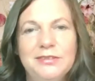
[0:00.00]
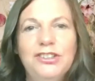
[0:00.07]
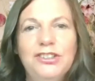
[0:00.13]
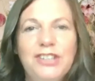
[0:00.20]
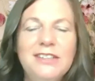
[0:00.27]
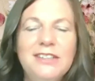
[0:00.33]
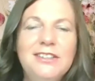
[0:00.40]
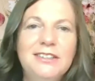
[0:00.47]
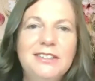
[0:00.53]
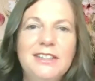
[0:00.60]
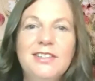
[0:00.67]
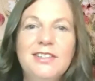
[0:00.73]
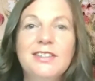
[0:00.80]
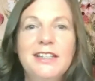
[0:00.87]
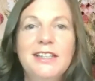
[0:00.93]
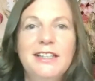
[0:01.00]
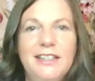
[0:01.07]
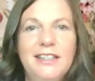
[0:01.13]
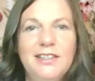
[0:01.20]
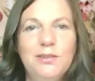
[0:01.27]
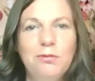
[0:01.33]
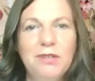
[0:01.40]
Gentleness
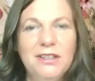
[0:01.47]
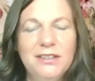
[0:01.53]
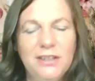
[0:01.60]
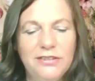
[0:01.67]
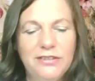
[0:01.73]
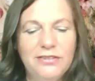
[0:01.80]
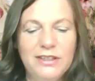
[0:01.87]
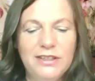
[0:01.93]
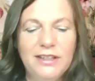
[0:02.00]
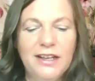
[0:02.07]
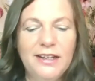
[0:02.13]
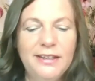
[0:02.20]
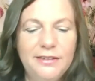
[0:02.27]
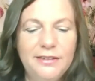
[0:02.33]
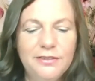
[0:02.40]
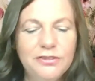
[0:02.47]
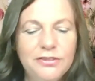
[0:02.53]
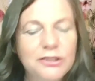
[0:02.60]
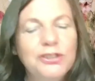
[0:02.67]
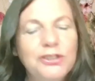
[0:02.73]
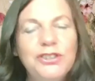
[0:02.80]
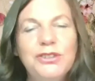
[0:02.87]
is one of the 9
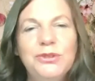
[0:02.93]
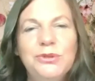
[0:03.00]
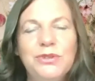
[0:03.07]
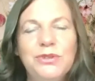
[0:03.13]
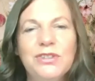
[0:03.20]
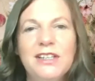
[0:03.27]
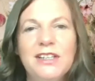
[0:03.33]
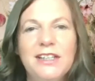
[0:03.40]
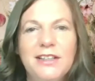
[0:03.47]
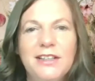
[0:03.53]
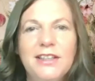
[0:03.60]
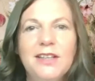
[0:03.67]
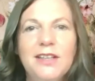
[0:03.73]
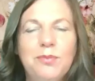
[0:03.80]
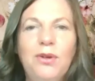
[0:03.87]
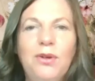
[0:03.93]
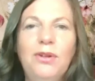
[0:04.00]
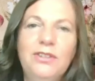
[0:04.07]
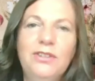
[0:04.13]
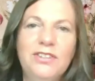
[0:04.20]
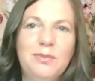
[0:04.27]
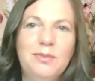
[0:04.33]
virtues that
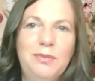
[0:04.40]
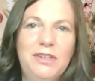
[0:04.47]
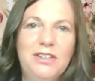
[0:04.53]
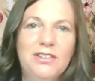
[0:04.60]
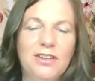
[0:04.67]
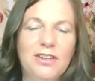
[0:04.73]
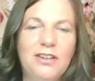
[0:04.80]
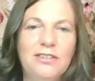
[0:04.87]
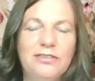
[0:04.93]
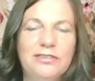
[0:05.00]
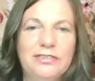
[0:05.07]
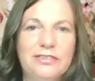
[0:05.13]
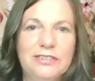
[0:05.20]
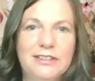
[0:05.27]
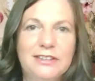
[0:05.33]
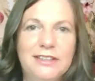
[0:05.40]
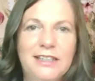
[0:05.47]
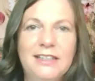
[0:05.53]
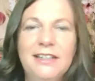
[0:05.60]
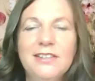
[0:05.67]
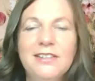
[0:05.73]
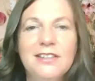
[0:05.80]
Paul speaks of
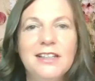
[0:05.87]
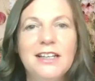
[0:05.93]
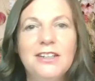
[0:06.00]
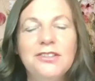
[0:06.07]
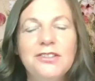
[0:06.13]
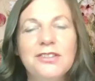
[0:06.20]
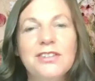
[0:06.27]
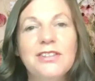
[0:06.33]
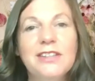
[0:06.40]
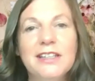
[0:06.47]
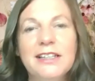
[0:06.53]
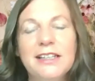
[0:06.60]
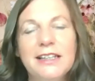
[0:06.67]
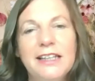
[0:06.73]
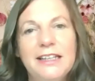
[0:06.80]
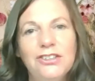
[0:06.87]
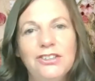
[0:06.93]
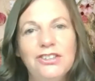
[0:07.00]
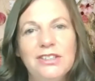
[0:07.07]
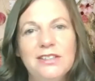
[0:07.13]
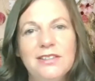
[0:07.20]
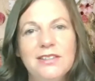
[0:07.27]
in his letter to the
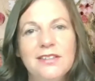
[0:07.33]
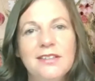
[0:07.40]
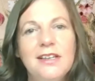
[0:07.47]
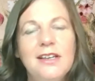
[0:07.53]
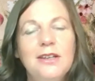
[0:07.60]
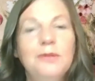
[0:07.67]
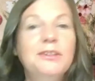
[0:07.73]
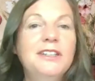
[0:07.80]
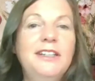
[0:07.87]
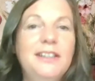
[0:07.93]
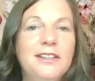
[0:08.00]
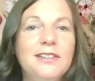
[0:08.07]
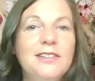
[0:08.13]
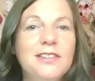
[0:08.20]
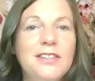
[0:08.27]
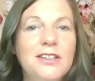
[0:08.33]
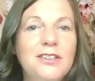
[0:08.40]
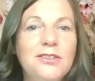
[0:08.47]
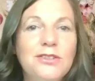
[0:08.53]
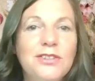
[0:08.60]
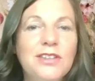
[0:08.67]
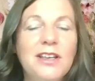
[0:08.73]
Galatians, what he
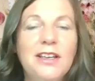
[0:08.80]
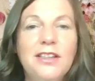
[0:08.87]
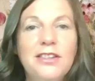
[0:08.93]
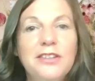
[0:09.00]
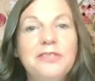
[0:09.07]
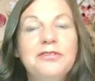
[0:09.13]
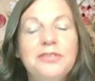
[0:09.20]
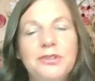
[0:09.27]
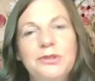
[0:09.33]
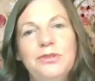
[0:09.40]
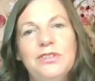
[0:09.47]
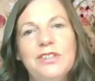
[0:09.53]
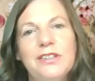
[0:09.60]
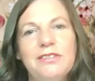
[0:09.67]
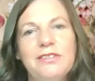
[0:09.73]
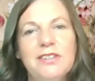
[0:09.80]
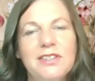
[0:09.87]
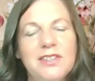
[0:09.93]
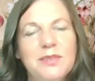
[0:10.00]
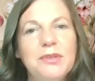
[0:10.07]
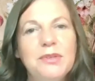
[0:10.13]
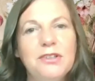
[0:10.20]
considers the fruits of the
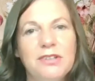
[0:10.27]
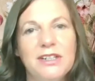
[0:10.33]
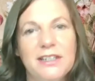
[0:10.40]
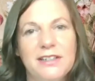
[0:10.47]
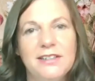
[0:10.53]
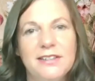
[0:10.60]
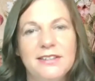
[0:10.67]
Spirit.